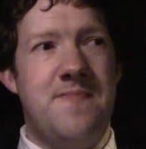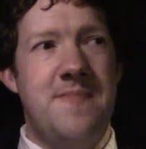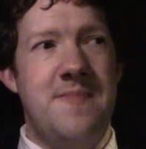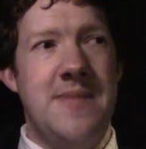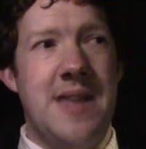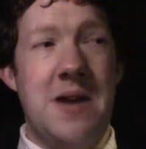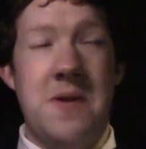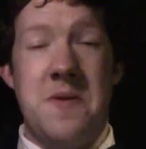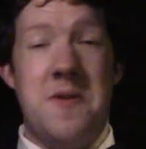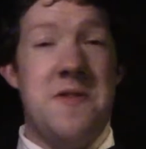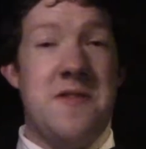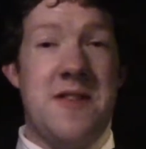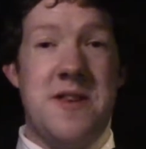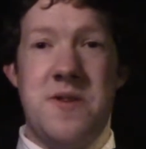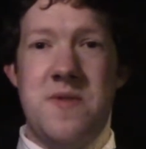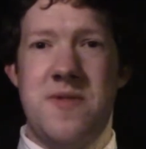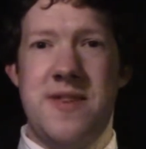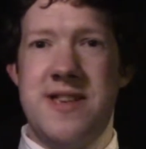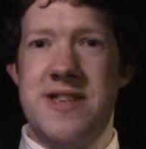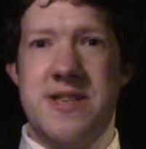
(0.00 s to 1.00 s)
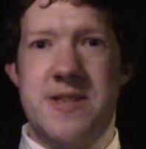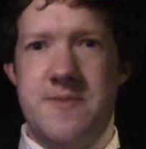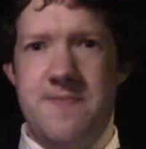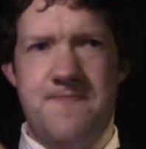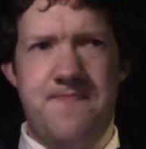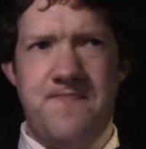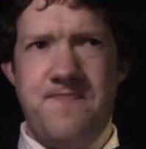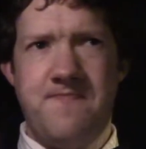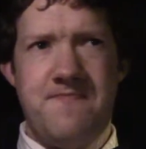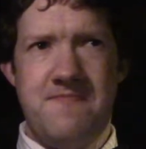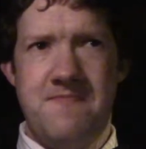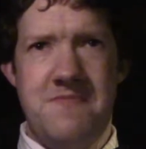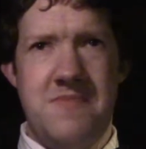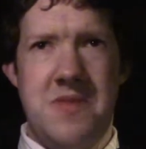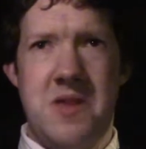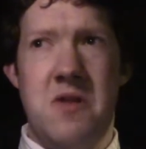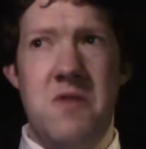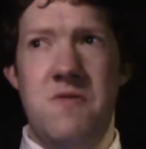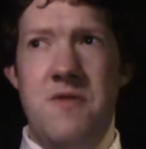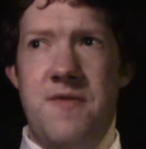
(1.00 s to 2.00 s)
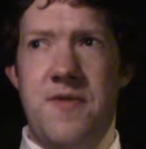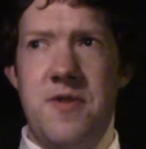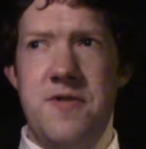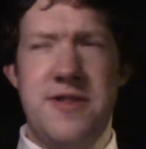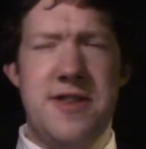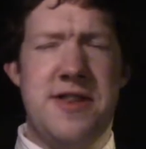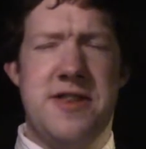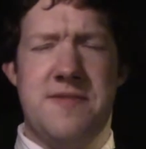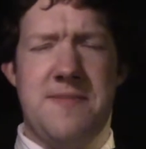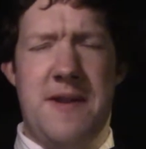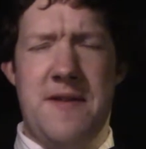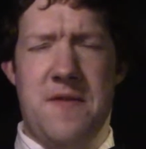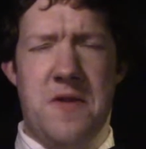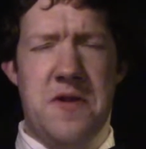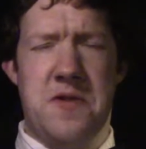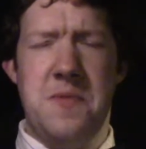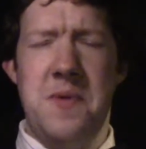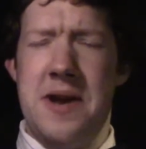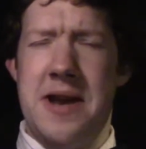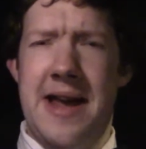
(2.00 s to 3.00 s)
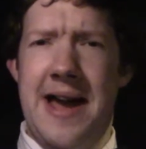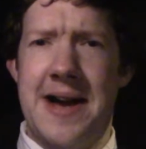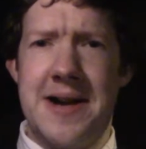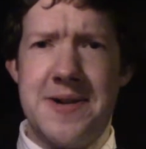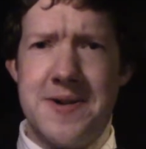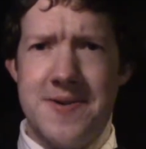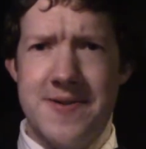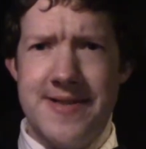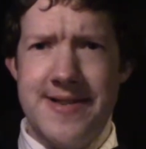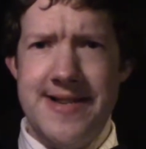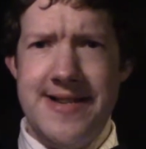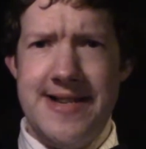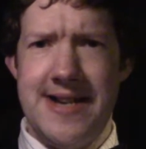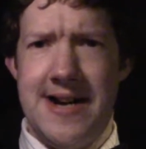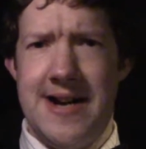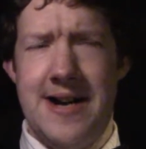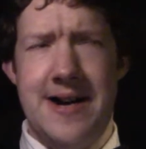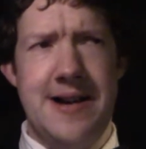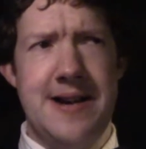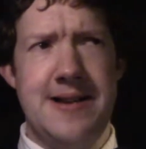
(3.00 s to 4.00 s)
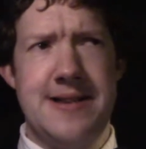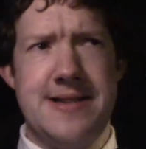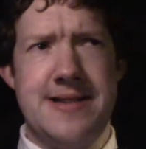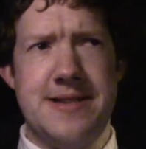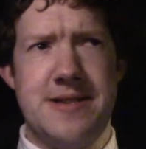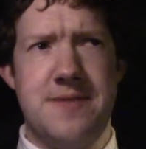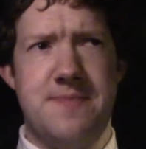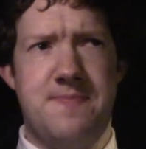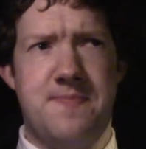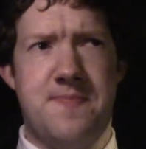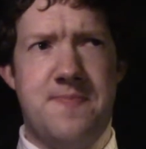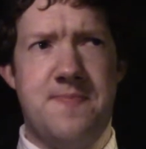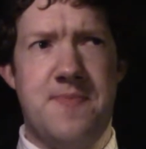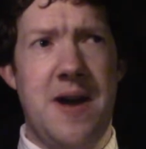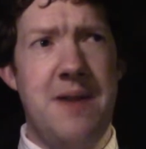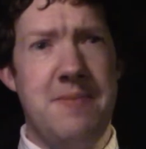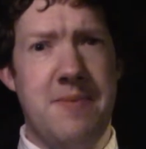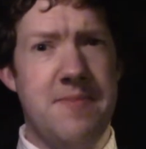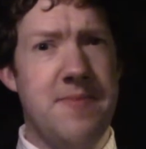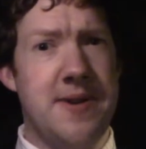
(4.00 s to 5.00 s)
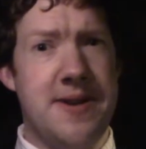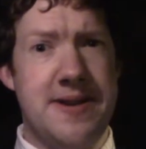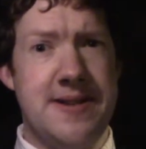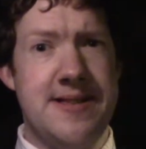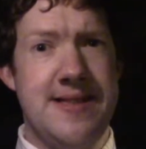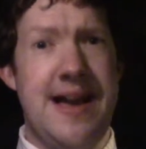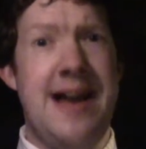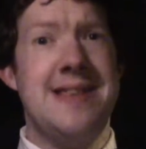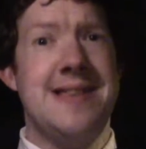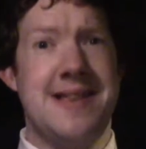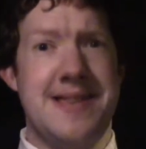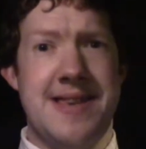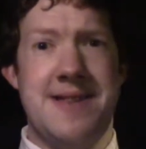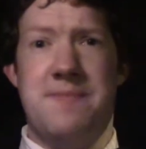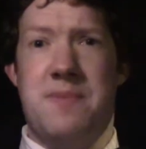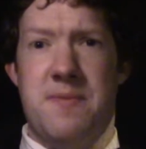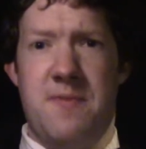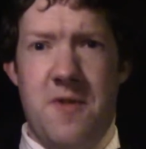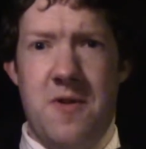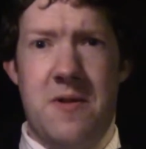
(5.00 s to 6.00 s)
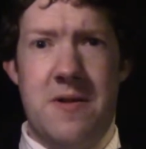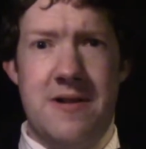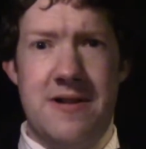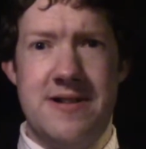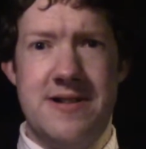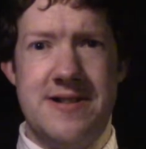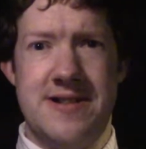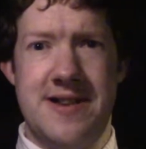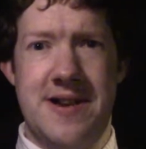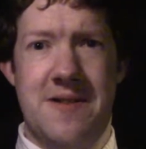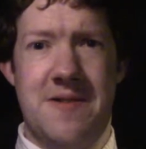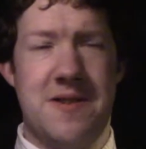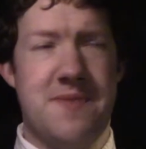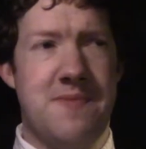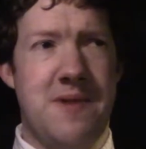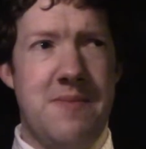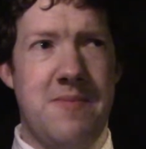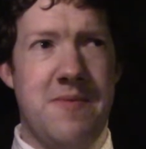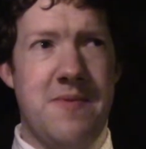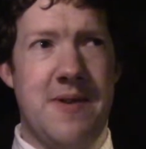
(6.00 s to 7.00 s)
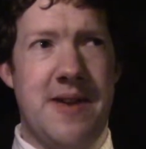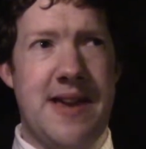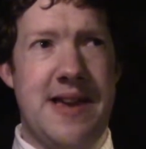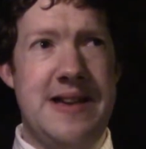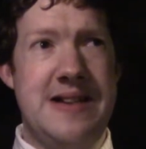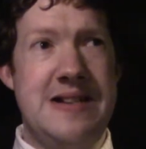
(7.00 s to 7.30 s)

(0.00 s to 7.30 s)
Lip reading: I don't usually do these reviews. This is my first one, actually. It's probably, as I said before, it's probably